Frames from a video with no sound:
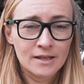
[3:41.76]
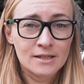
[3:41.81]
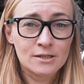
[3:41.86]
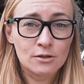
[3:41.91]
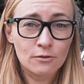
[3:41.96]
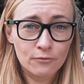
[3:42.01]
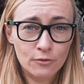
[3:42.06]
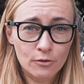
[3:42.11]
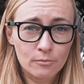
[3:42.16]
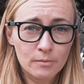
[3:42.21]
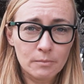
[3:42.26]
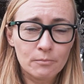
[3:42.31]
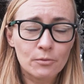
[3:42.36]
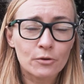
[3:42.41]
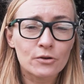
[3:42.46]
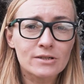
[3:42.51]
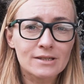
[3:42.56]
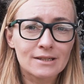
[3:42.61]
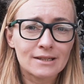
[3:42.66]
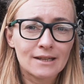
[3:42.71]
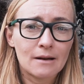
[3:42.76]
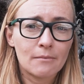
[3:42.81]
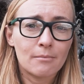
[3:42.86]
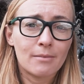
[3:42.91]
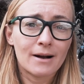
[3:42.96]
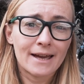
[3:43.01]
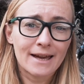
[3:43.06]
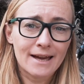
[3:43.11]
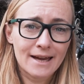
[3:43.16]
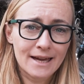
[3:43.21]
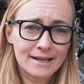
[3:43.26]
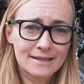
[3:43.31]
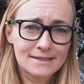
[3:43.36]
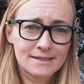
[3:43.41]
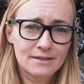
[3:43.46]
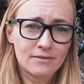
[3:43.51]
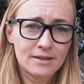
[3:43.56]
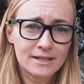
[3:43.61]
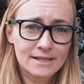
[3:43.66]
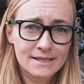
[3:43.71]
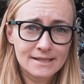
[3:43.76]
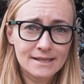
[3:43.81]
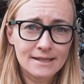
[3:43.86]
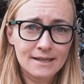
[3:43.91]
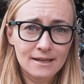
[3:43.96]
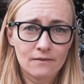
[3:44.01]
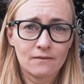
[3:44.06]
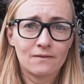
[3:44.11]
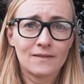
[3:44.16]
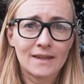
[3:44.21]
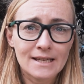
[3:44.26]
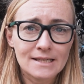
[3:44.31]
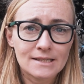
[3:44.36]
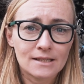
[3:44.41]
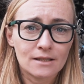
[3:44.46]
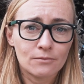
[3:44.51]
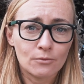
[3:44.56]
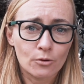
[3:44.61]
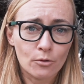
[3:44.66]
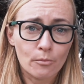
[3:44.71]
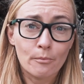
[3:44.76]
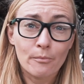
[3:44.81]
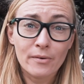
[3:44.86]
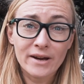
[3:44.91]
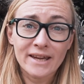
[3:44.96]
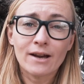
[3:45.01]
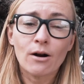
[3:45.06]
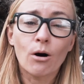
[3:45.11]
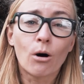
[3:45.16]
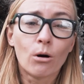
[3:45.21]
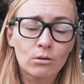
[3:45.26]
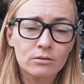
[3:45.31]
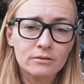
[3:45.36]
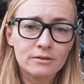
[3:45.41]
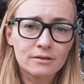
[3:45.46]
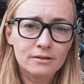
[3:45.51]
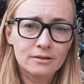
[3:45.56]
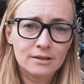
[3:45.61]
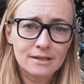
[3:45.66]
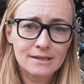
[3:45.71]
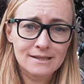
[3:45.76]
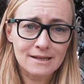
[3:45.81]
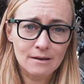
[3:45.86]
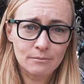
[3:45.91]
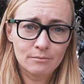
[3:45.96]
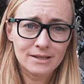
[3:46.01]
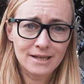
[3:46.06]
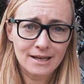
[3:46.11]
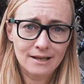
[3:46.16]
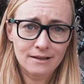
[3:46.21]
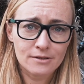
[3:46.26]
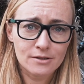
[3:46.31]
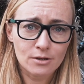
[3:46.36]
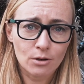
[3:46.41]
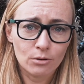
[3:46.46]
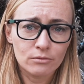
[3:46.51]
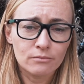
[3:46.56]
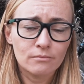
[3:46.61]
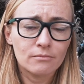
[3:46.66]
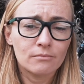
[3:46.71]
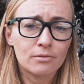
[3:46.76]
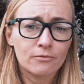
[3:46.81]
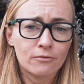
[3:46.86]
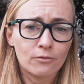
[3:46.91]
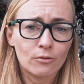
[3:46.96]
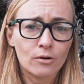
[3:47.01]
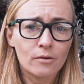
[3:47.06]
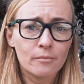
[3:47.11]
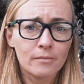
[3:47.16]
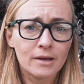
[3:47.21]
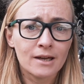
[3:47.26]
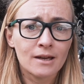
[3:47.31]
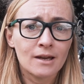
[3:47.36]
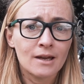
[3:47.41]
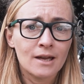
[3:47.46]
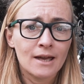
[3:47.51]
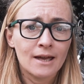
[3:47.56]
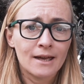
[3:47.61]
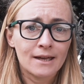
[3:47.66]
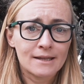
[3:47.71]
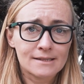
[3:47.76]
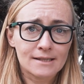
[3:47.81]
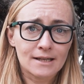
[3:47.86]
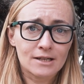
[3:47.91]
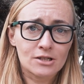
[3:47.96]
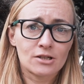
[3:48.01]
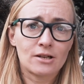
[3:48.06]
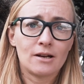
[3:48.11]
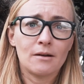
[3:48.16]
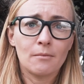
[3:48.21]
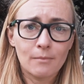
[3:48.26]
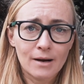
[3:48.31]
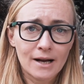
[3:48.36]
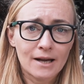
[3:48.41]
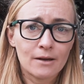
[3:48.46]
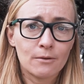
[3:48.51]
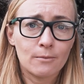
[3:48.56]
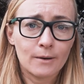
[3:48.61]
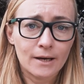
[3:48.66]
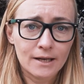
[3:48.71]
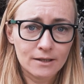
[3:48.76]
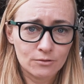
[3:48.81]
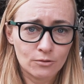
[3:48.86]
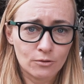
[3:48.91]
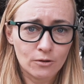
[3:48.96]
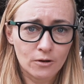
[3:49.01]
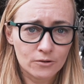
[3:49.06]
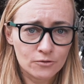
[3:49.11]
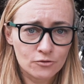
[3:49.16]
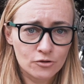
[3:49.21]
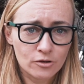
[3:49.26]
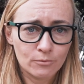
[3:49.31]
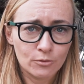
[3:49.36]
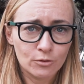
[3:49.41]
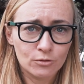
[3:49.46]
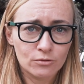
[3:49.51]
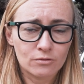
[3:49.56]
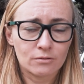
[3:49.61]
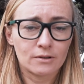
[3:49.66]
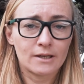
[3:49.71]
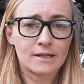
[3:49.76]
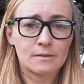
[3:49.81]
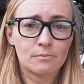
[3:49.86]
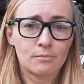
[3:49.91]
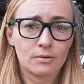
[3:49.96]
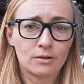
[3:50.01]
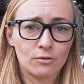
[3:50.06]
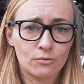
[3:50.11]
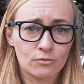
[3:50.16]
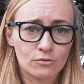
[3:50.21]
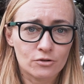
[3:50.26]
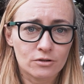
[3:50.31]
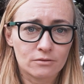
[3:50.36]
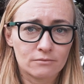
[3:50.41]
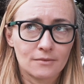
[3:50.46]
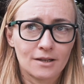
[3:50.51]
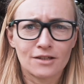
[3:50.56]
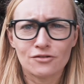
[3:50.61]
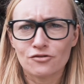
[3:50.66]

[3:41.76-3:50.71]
So for me personally, by actively seeking things that were pre-owned, that somebody else owned before me, it's actually my way to contribute to less pollution.